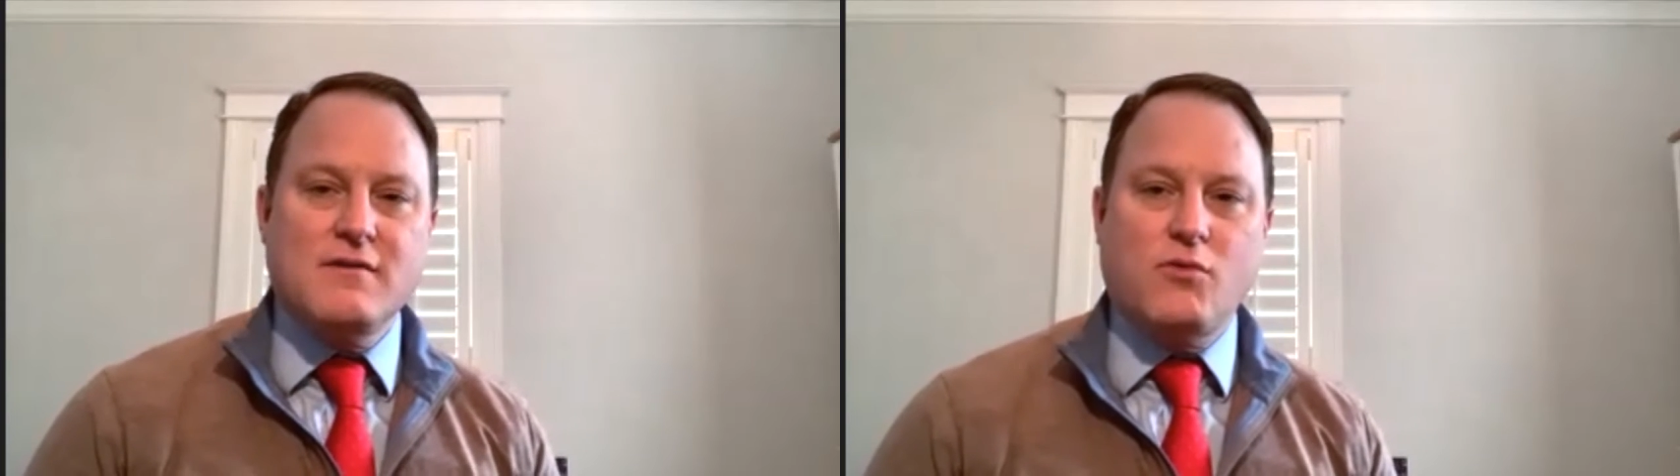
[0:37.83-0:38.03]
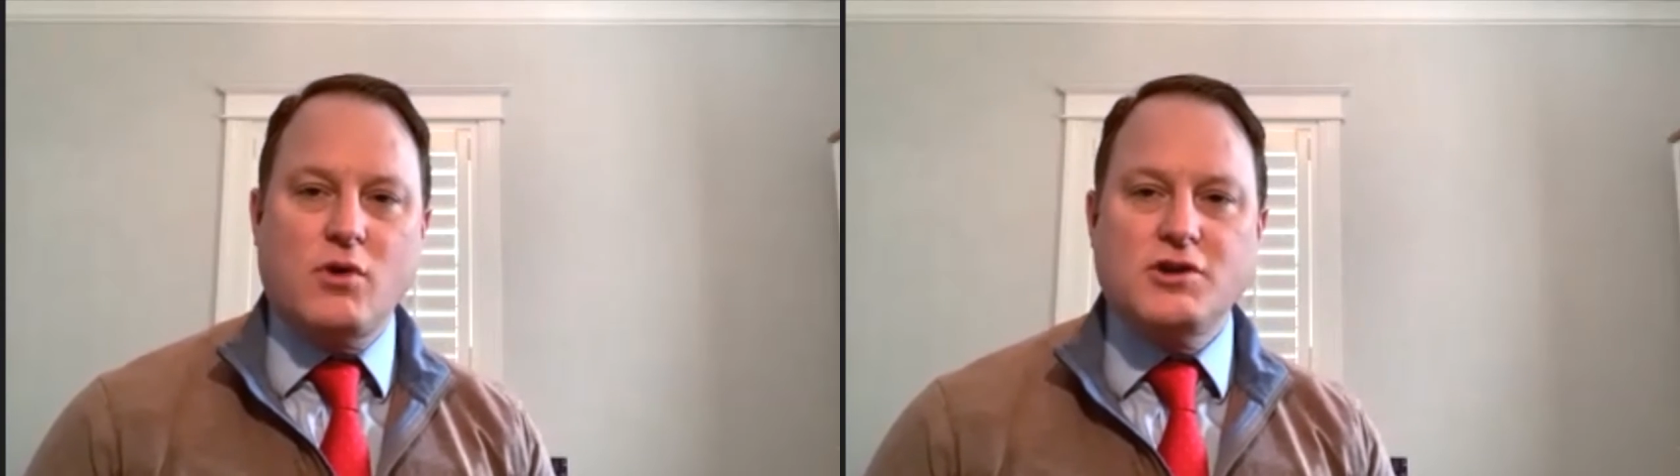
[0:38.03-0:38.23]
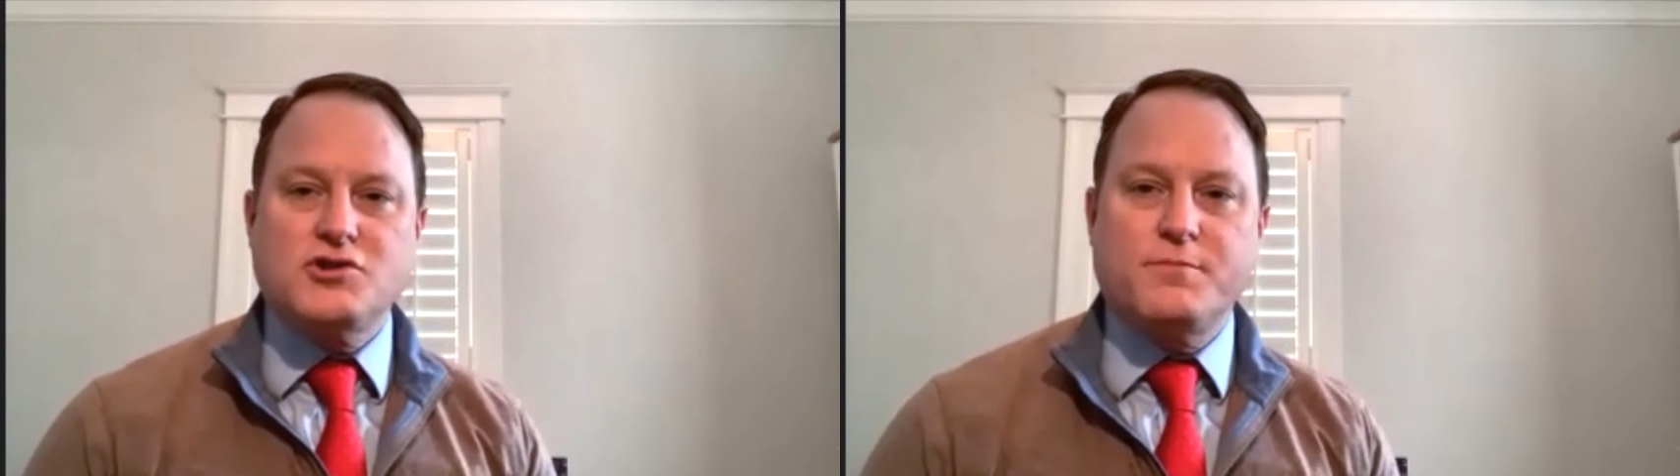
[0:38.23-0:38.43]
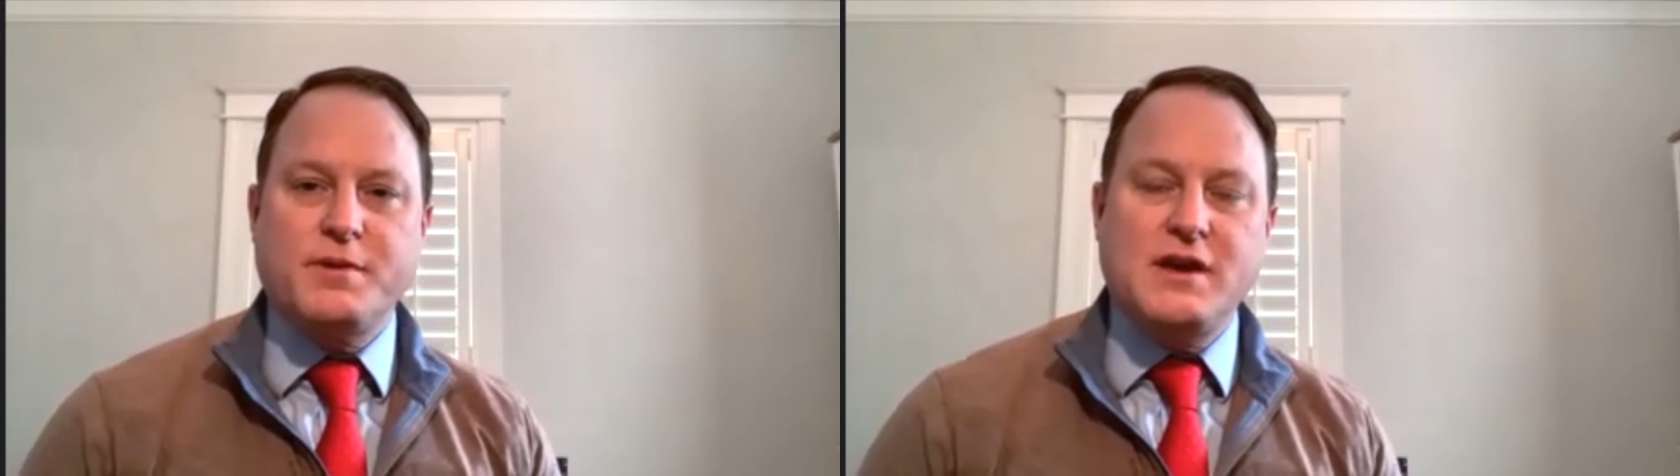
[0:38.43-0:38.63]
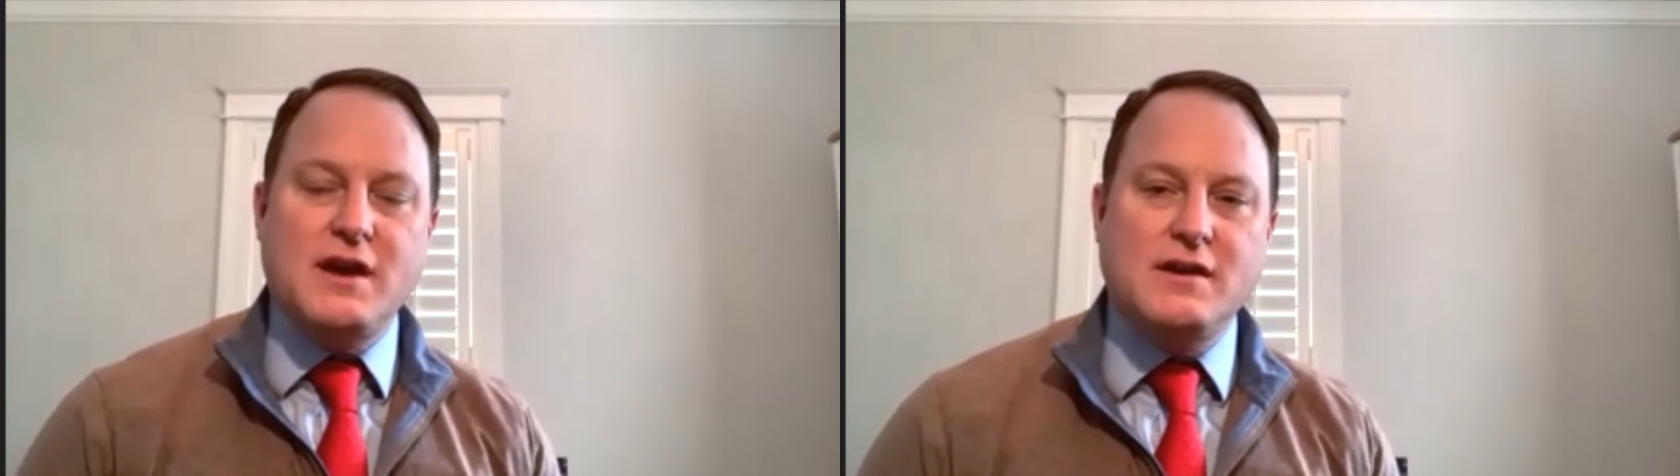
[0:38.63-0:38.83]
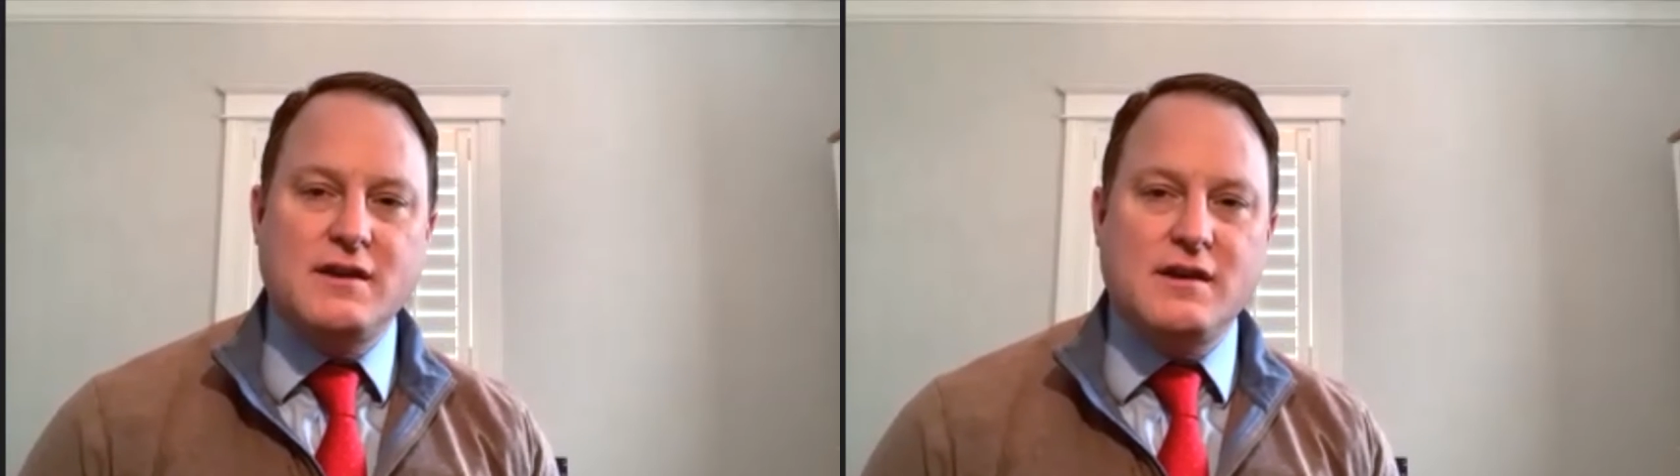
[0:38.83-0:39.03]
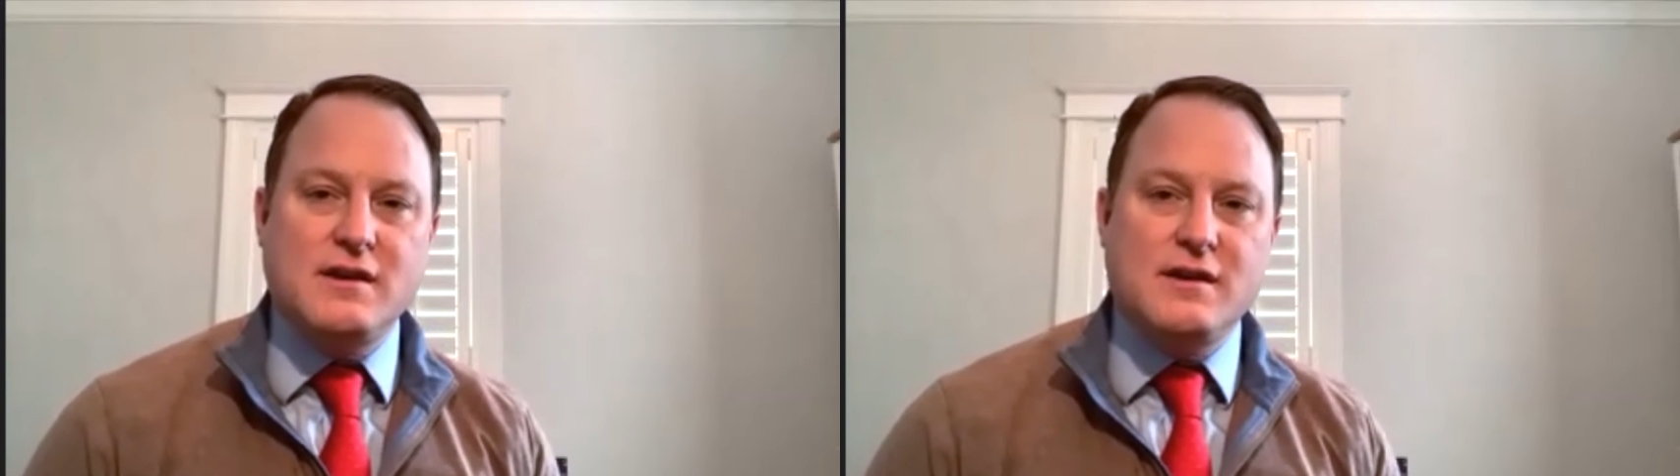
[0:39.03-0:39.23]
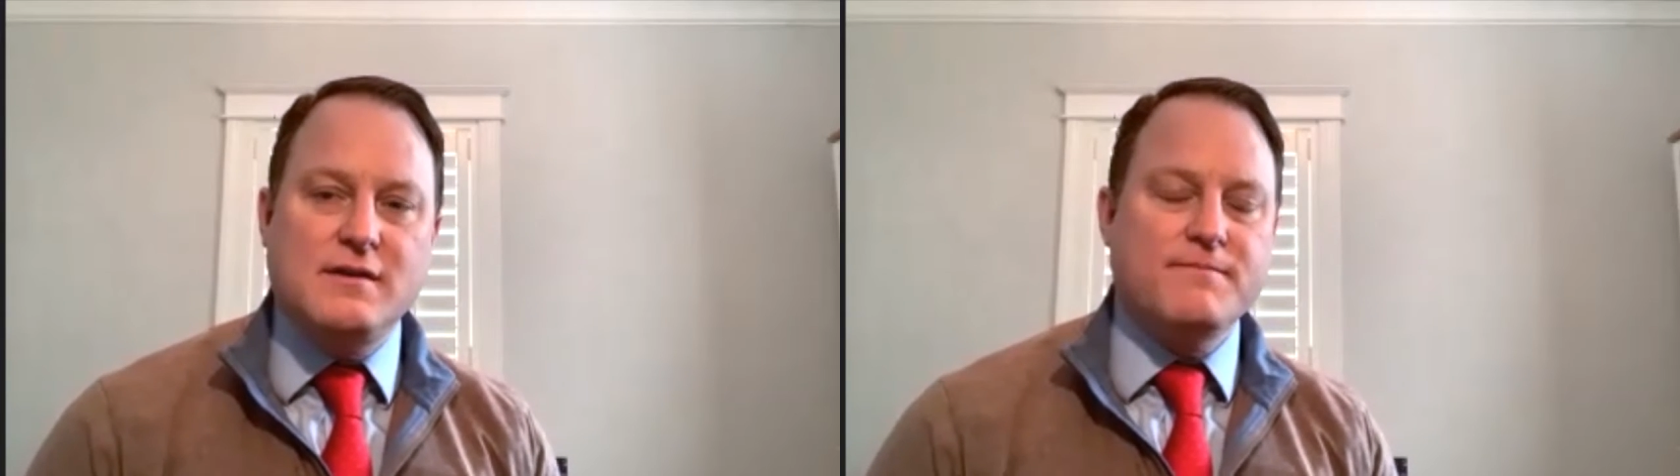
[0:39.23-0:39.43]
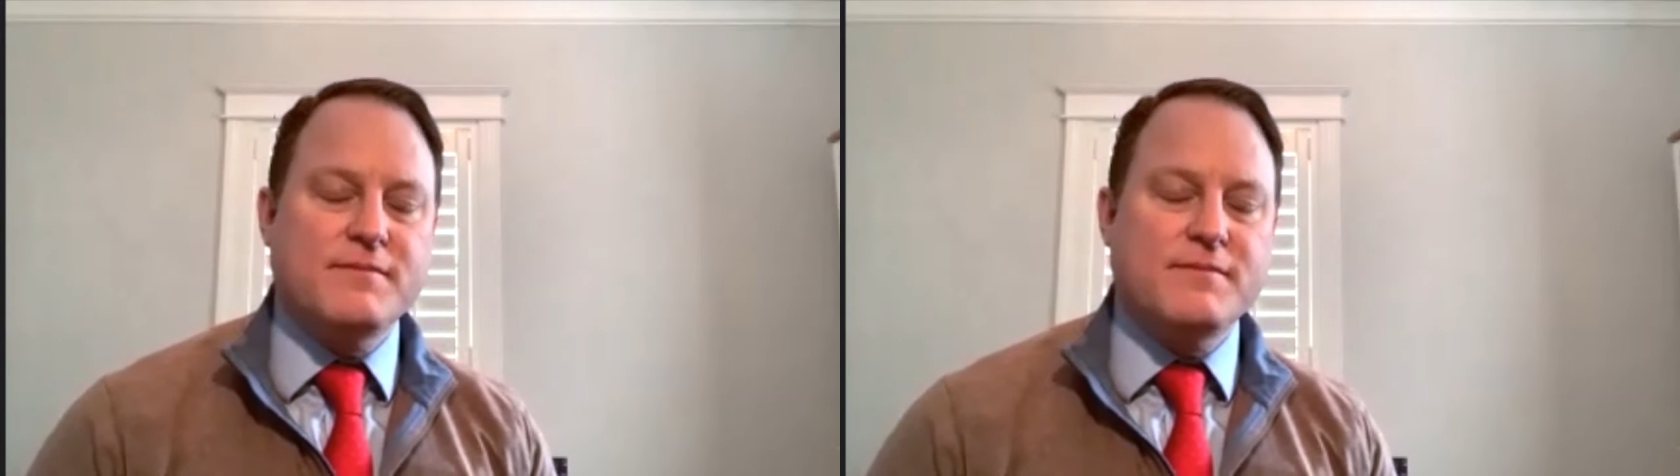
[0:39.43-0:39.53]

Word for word: Voyager P A D